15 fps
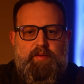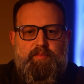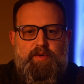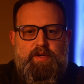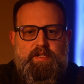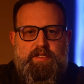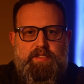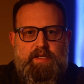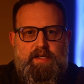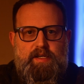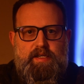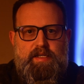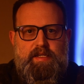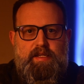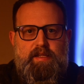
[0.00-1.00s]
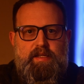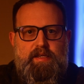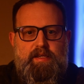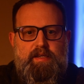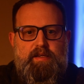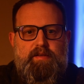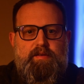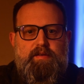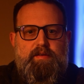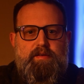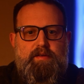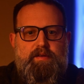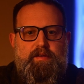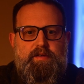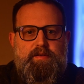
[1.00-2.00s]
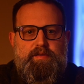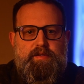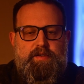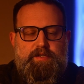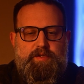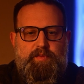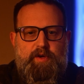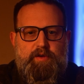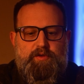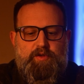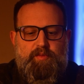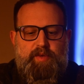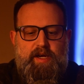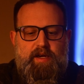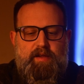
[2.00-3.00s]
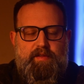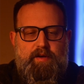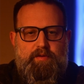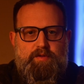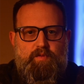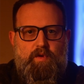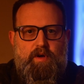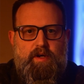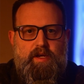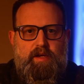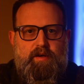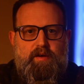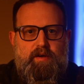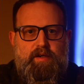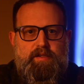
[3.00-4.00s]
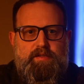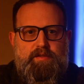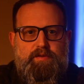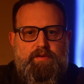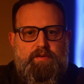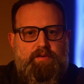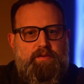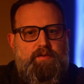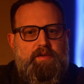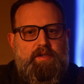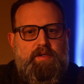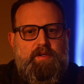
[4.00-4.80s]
of put aside the spiritual path I was walking on to